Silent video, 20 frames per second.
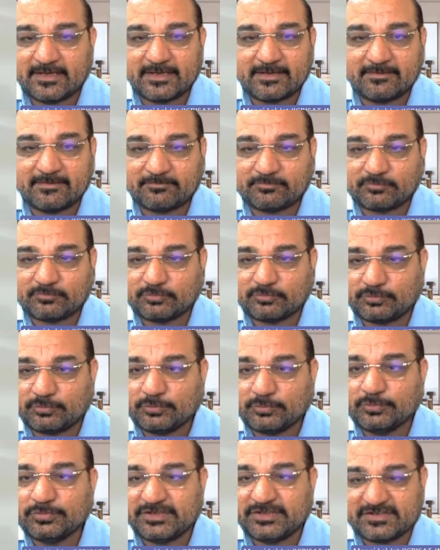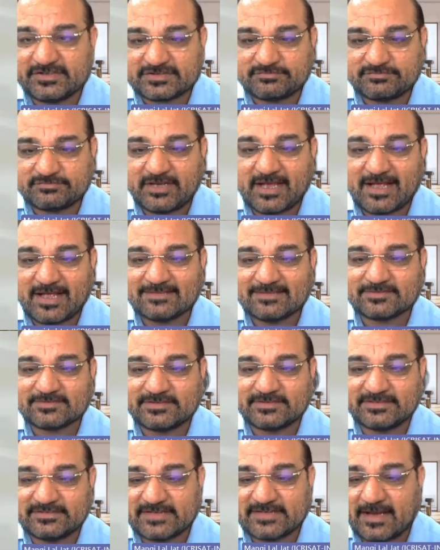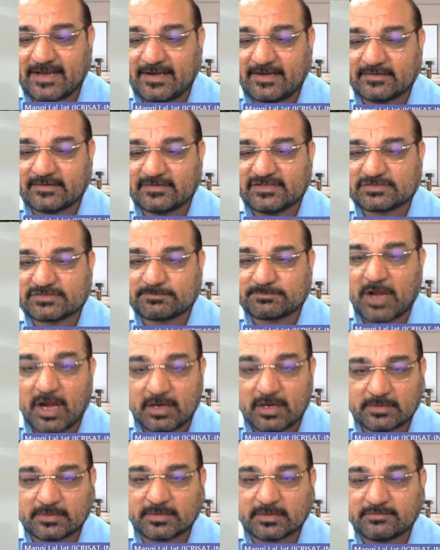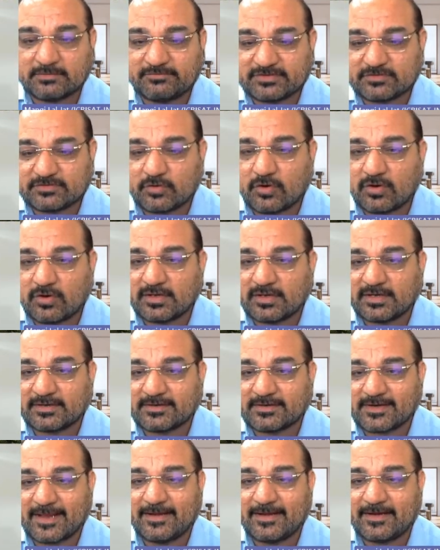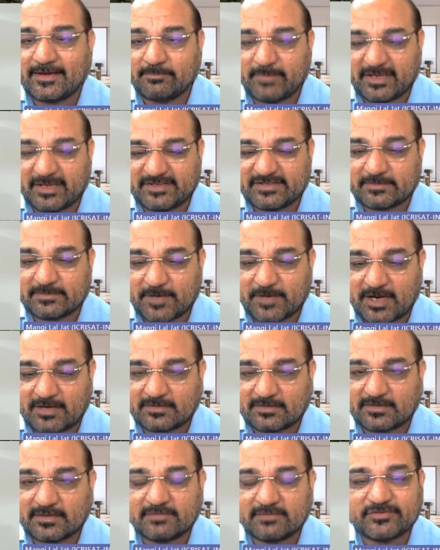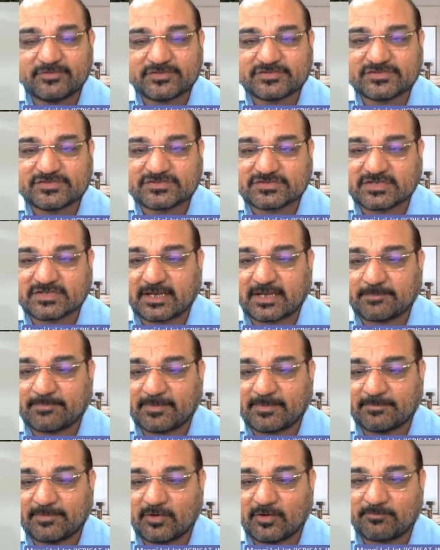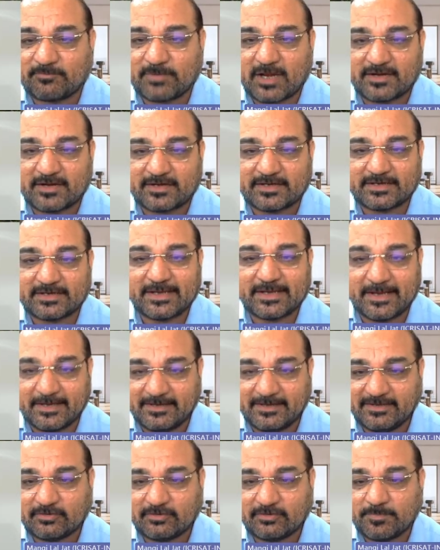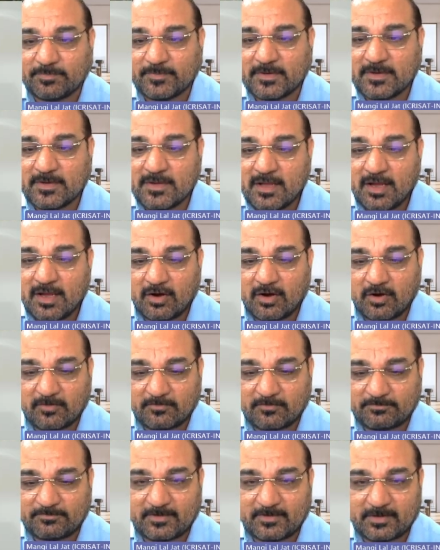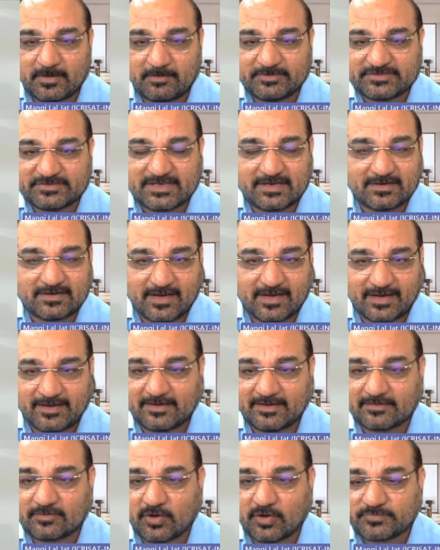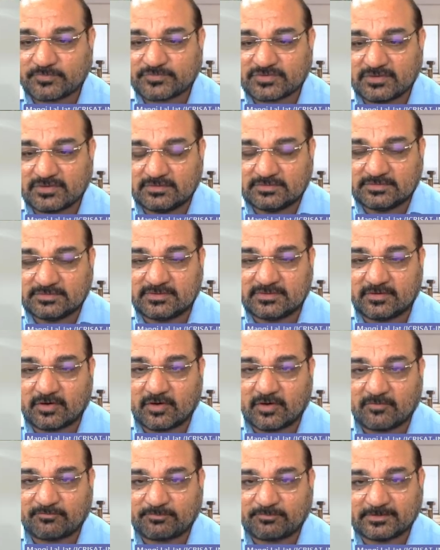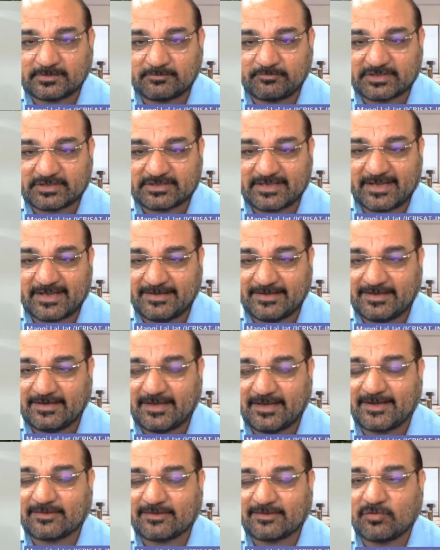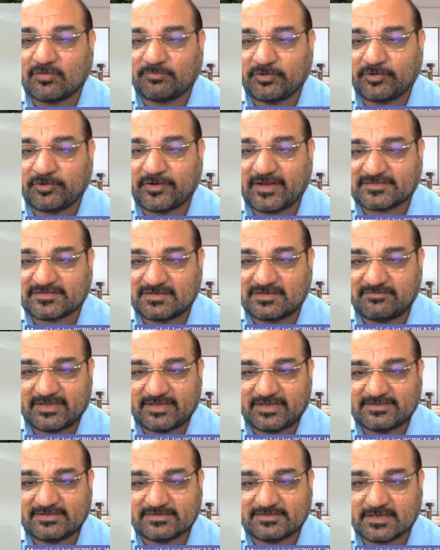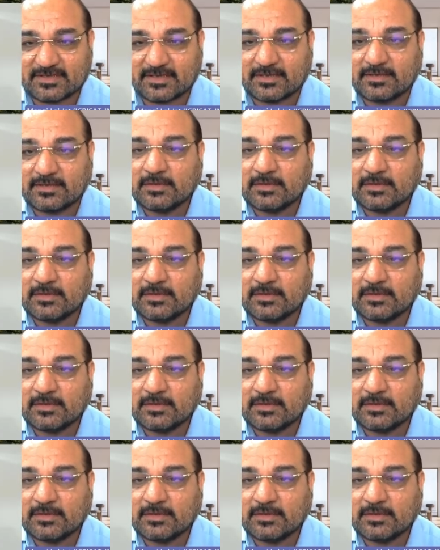to do this, we also designed this planter we call a dryland magic planter, which is capable of planting any crop of which are dryland crops of with any land configuration, whether it's